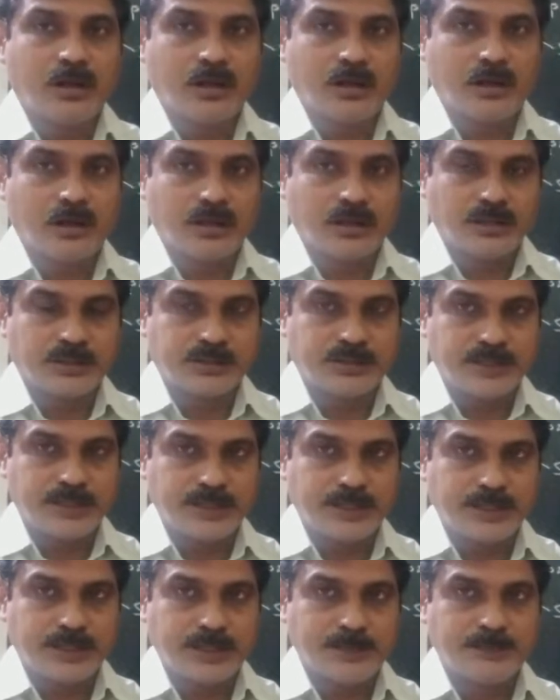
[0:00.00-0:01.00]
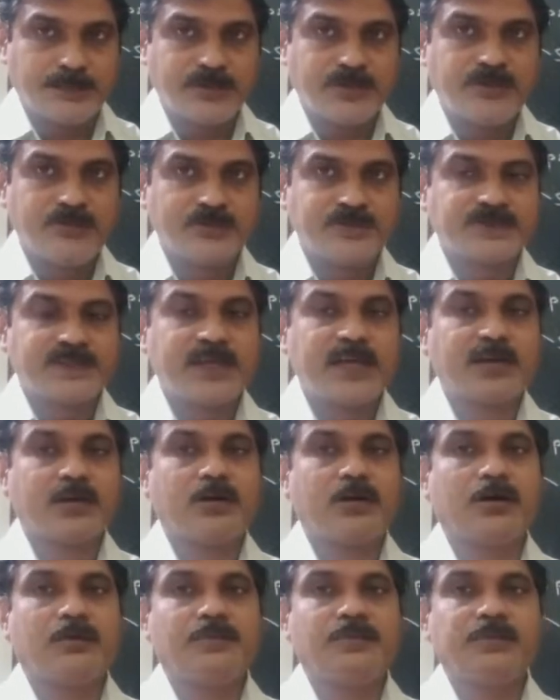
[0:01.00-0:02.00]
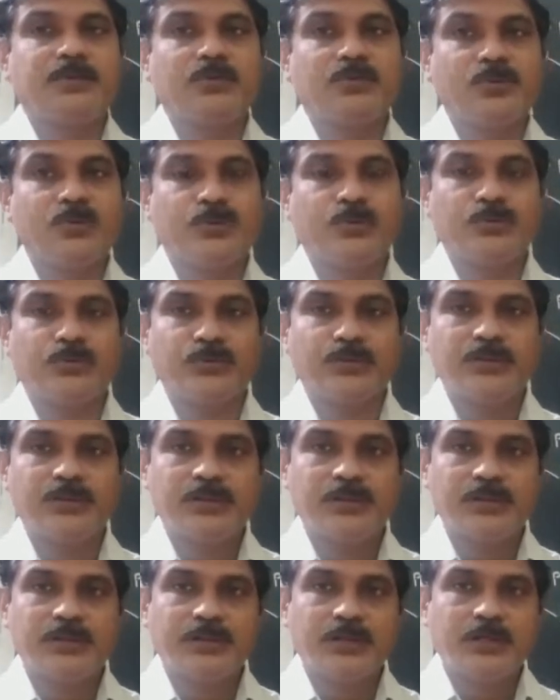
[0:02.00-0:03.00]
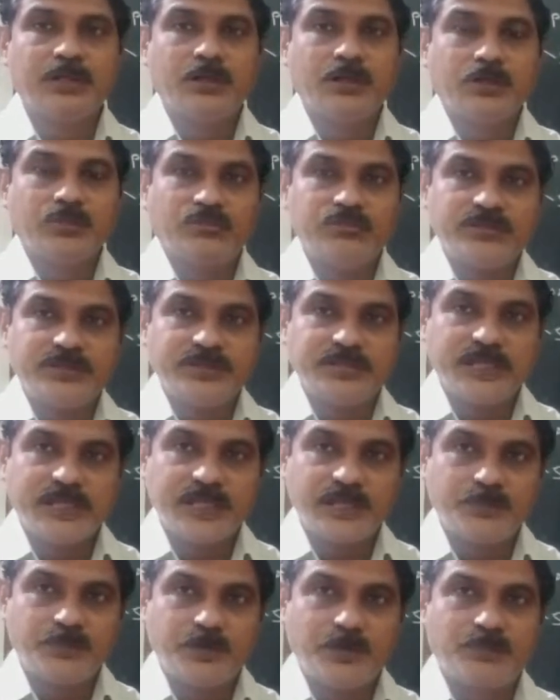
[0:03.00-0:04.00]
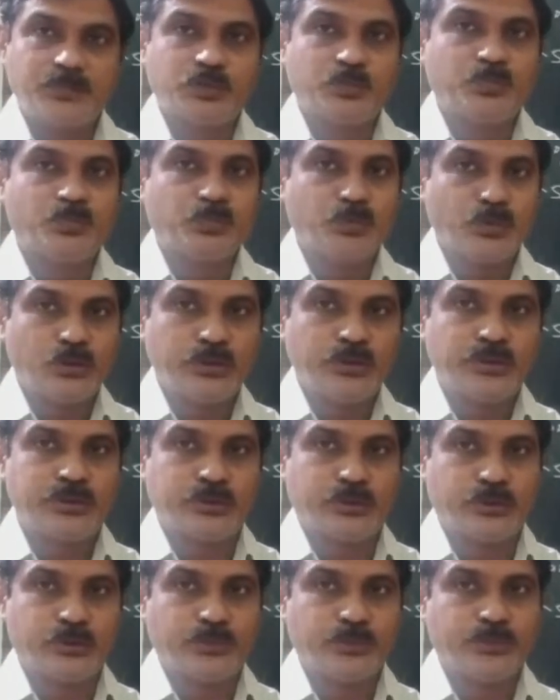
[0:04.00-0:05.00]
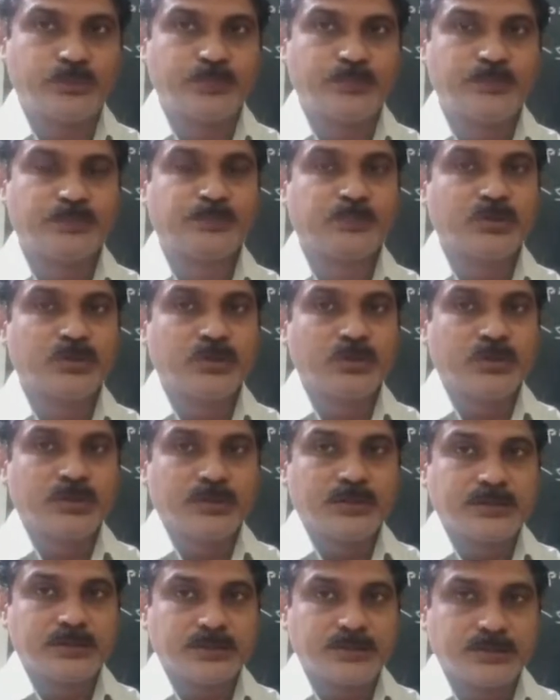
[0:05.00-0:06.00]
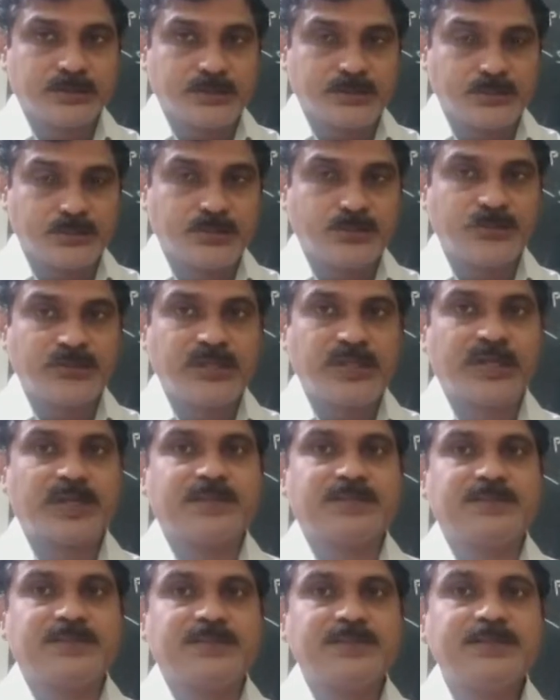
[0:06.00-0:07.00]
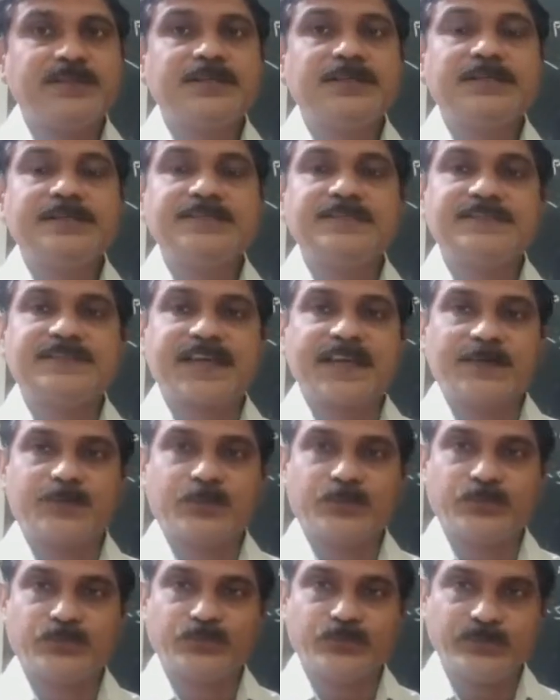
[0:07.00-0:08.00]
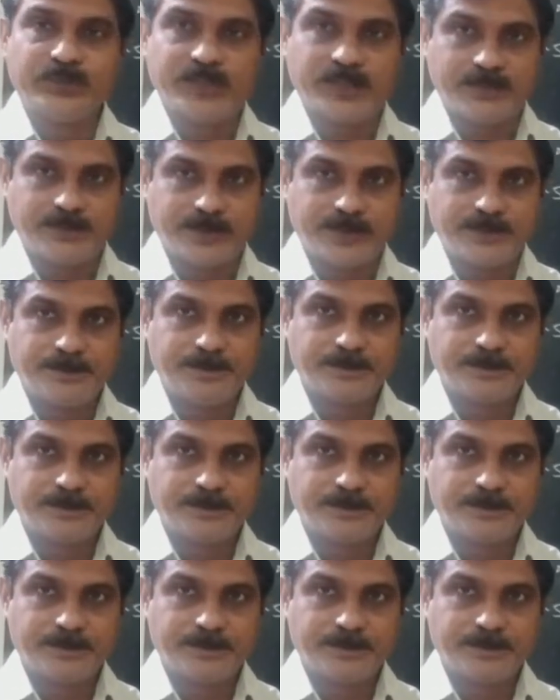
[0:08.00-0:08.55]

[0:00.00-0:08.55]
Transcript: or the embryo sac of the ovule with the help of the pollen tube known as the siphonogamy,